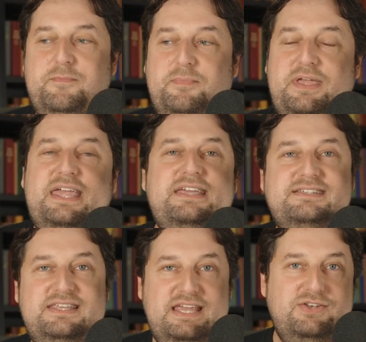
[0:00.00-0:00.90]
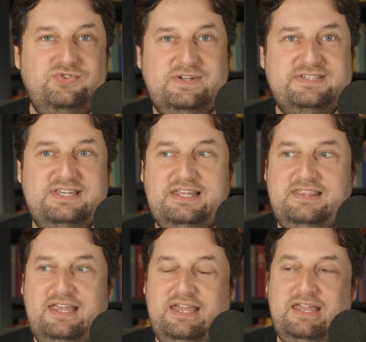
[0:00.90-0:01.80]
but here's the interesting
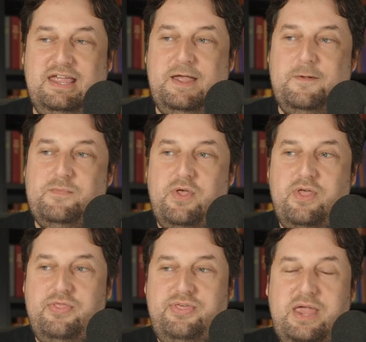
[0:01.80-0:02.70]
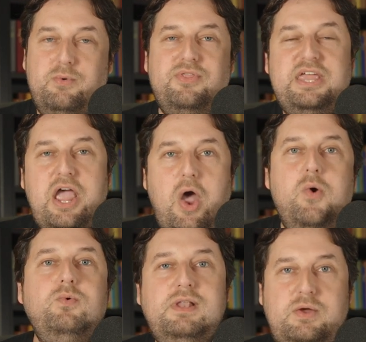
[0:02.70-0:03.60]
thing they were the
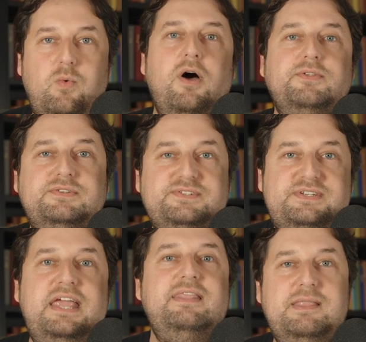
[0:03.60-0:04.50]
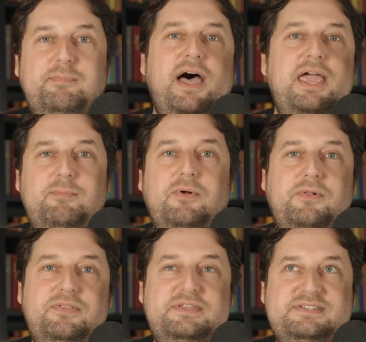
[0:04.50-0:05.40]
only ones in the
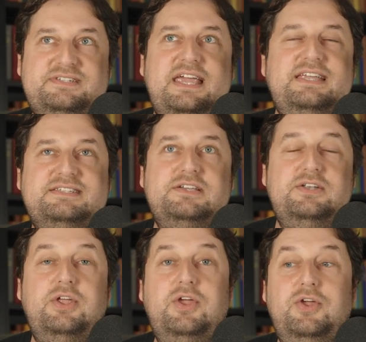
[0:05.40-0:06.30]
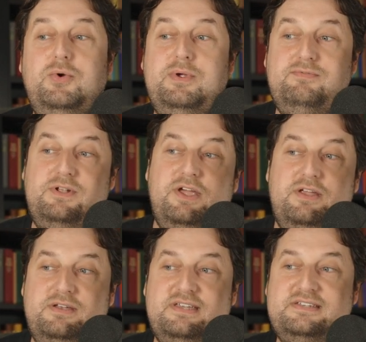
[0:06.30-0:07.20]
Bible that Satan, who we've
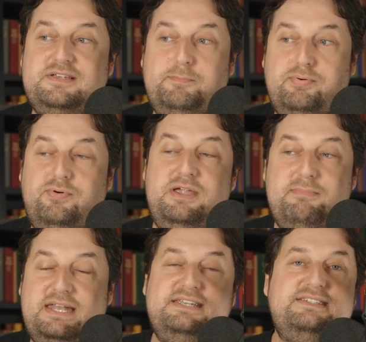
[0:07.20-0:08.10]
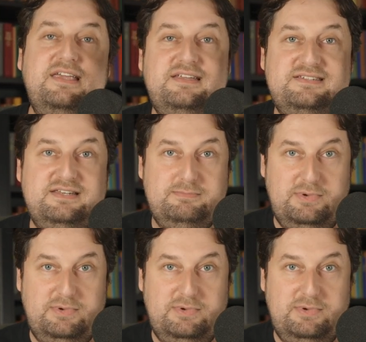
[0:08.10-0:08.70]
learned is a premeditated